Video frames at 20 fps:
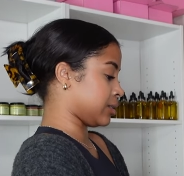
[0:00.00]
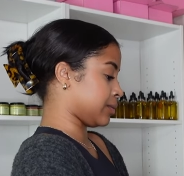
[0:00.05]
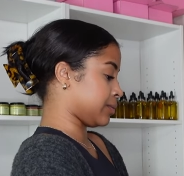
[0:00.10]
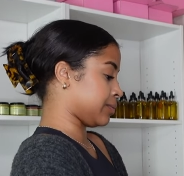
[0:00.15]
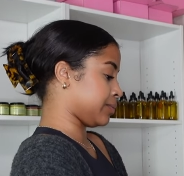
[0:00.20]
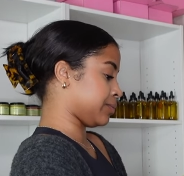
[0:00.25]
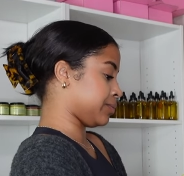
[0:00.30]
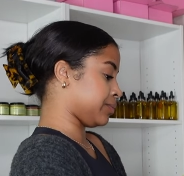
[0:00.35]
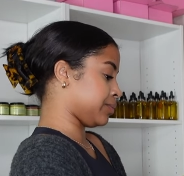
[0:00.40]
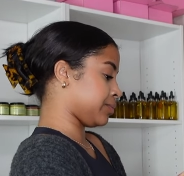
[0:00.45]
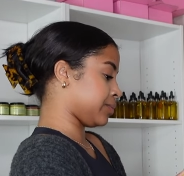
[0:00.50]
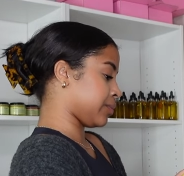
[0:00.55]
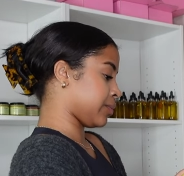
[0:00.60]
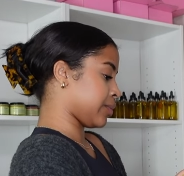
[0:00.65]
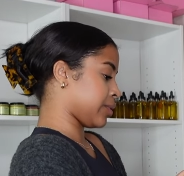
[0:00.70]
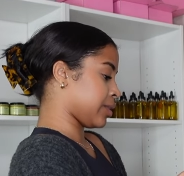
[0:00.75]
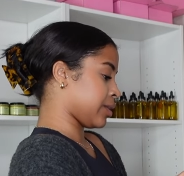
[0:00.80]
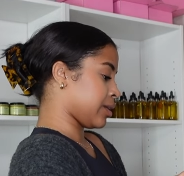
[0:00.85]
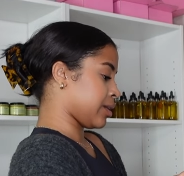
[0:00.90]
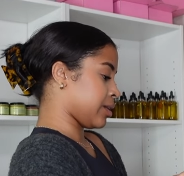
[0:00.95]

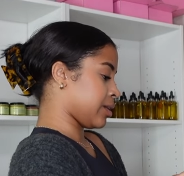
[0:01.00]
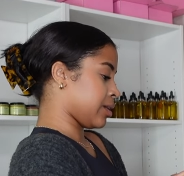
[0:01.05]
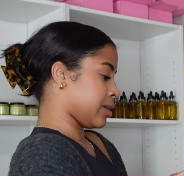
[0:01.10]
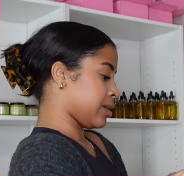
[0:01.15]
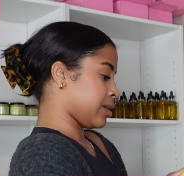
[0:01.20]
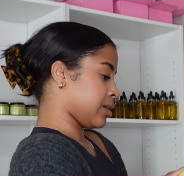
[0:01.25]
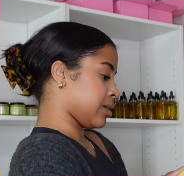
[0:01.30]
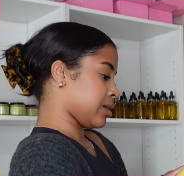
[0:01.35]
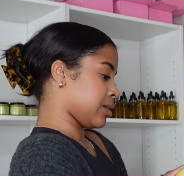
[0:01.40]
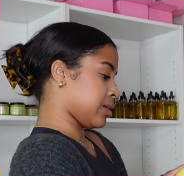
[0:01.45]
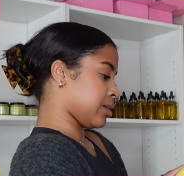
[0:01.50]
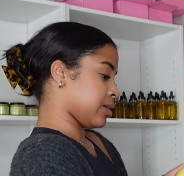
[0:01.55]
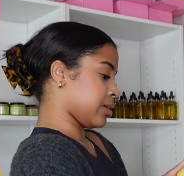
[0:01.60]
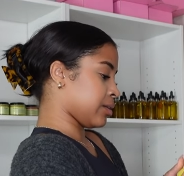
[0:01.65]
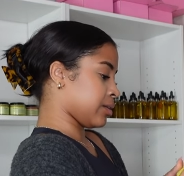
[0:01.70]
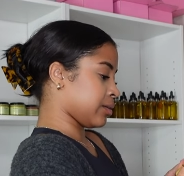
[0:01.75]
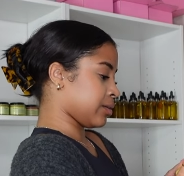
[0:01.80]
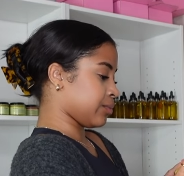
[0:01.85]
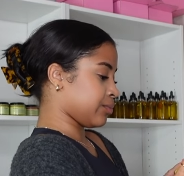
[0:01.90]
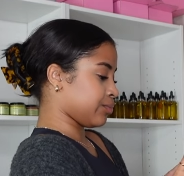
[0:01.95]

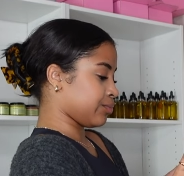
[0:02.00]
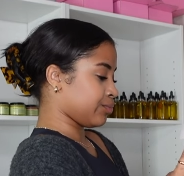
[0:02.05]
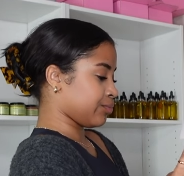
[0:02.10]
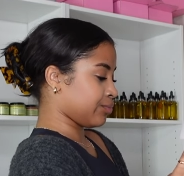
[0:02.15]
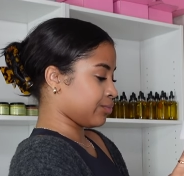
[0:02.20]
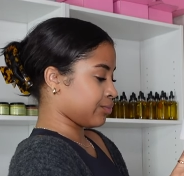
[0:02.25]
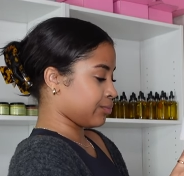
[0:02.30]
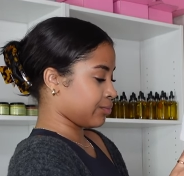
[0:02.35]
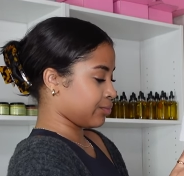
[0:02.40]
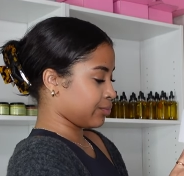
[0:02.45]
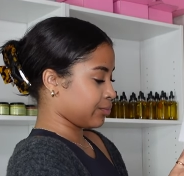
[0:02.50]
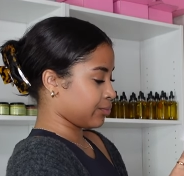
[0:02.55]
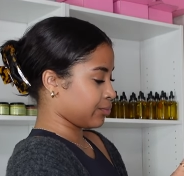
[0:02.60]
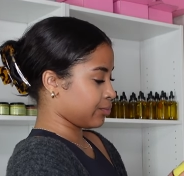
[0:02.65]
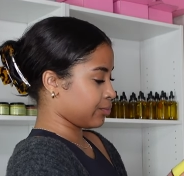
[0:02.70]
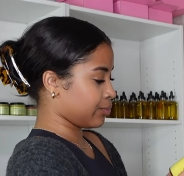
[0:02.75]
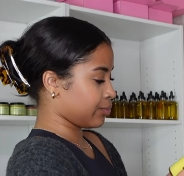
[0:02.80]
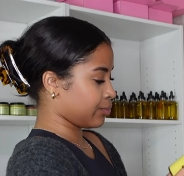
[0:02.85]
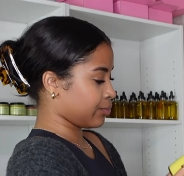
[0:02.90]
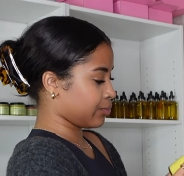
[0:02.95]

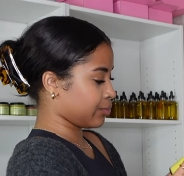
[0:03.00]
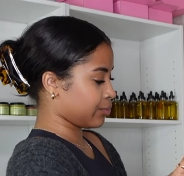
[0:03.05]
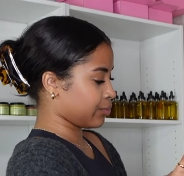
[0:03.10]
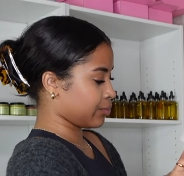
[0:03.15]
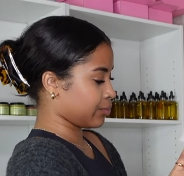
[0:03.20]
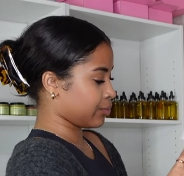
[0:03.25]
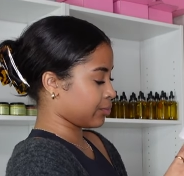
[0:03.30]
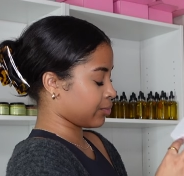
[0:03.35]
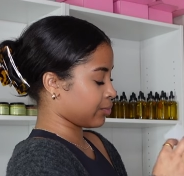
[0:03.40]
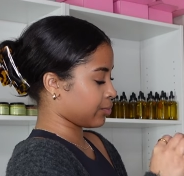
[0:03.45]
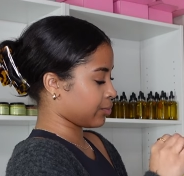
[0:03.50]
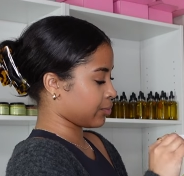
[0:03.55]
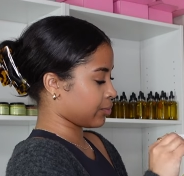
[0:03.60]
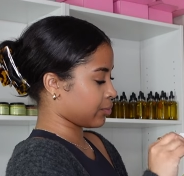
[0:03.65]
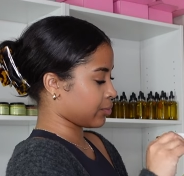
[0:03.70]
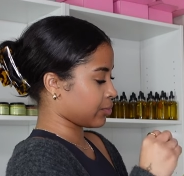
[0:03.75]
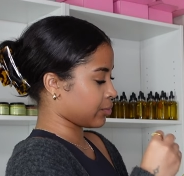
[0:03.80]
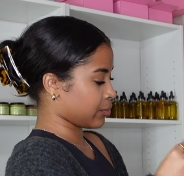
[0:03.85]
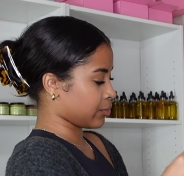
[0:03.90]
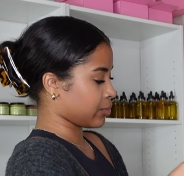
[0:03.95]

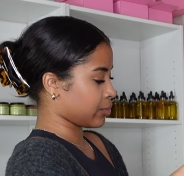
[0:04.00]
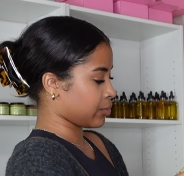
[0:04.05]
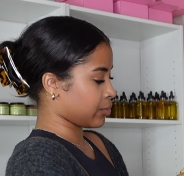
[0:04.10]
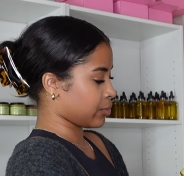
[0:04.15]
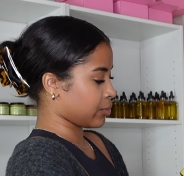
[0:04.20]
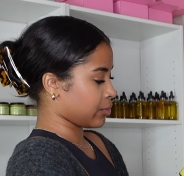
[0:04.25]
Nobody speaks.